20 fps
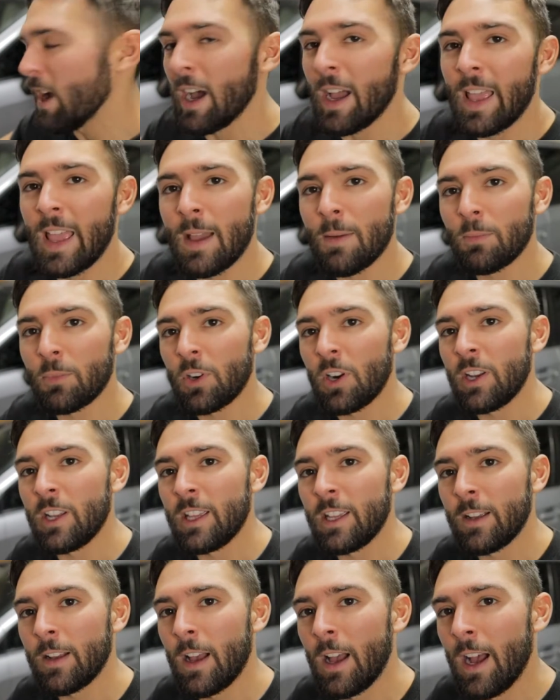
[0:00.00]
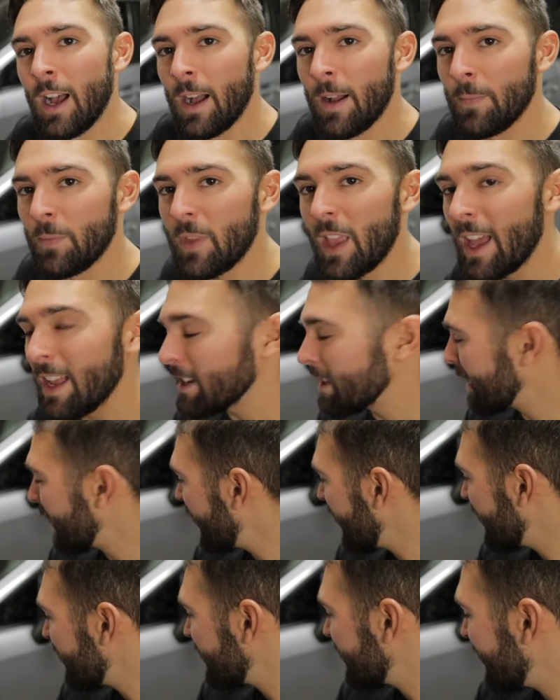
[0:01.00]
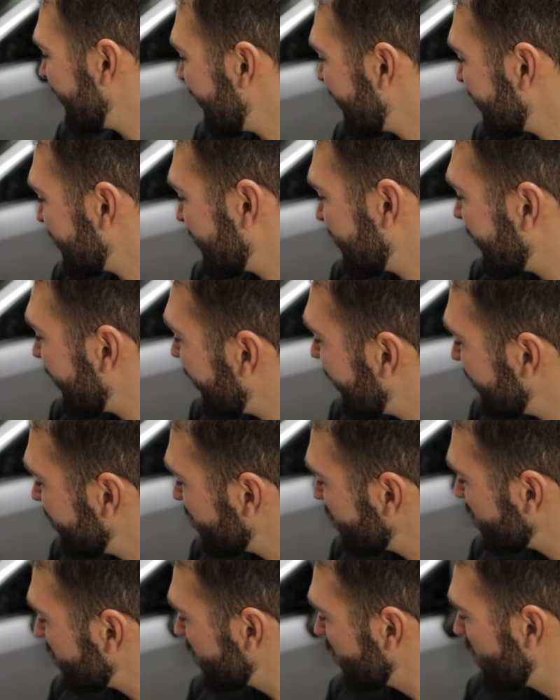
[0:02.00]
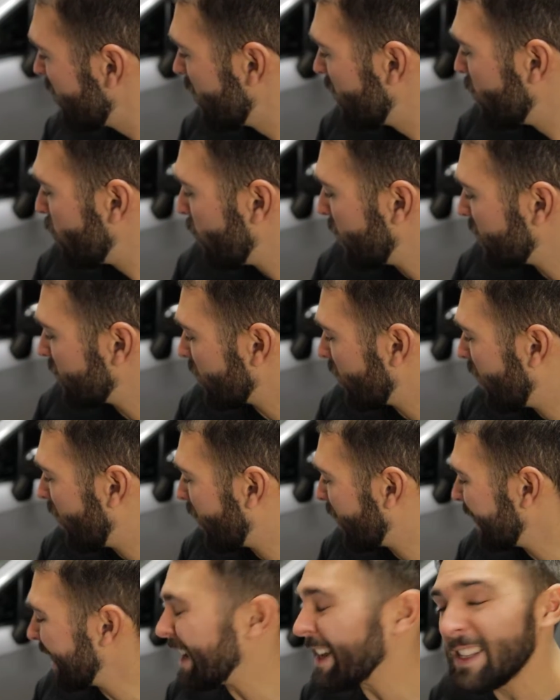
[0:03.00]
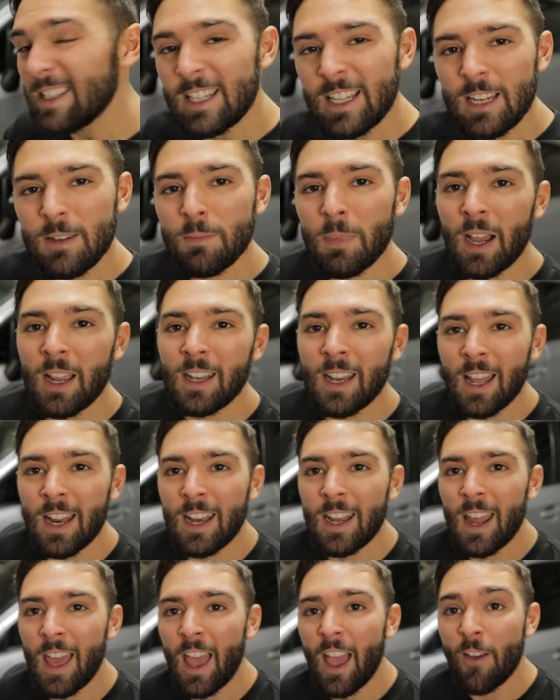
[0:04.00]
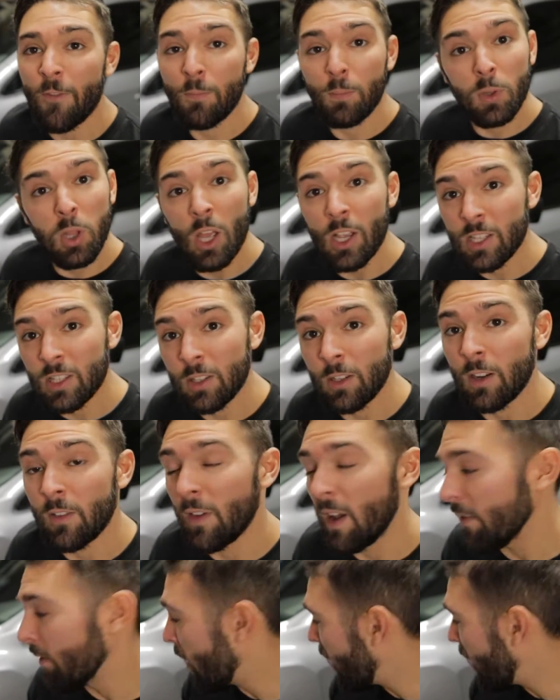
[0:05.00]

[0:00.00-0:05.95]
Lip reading: I am running NK TS10s, which are 18 by 9.5 plus 35